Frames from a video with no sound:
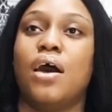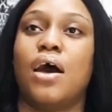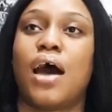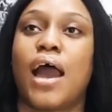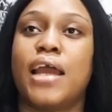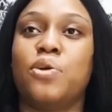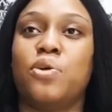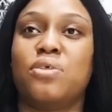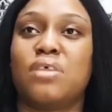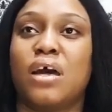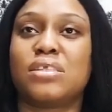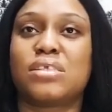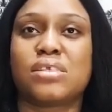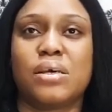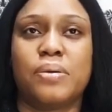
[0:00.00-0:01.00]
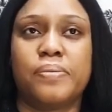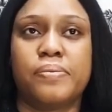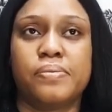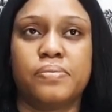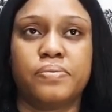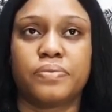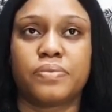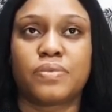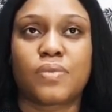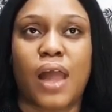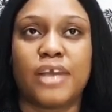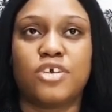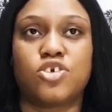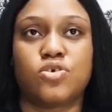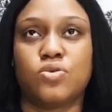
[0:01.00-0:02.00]
I know that um, I
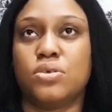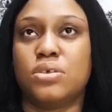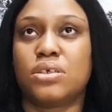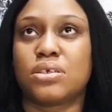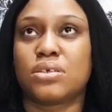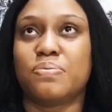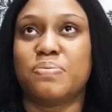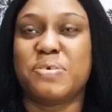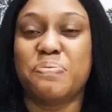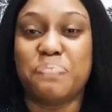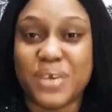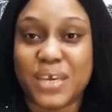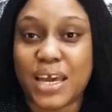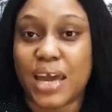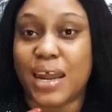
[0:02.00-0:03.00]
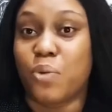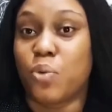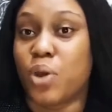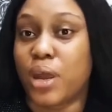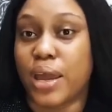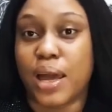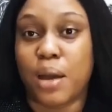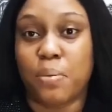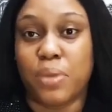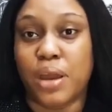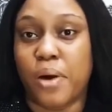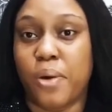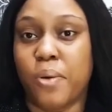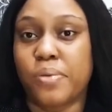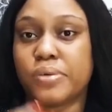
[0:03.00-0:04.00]
should be bigger than what I am
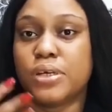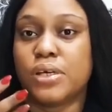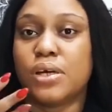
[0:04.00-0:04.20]
now.